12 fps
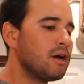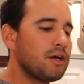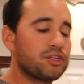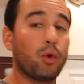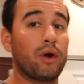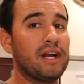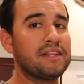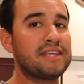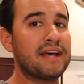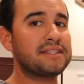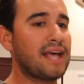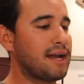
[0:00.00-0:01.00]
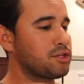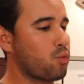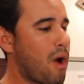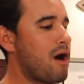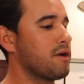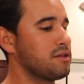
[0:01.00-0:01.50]
So we're gonna test that as
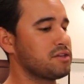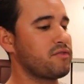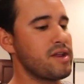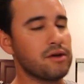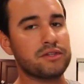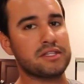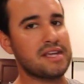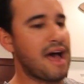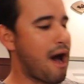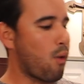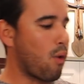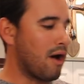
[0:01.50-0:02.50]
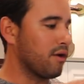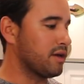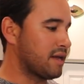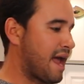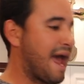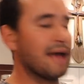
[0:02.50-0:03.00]
well in this video, see how well
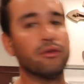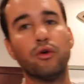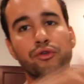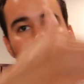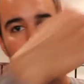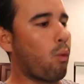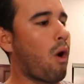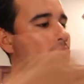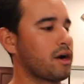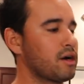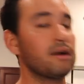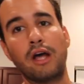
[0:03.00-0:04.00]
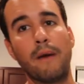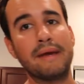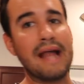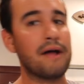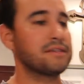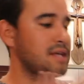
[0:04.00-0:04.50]
it handles water
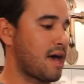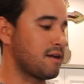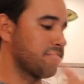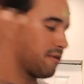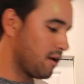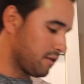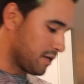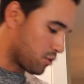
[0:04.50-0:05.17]
coming outside of the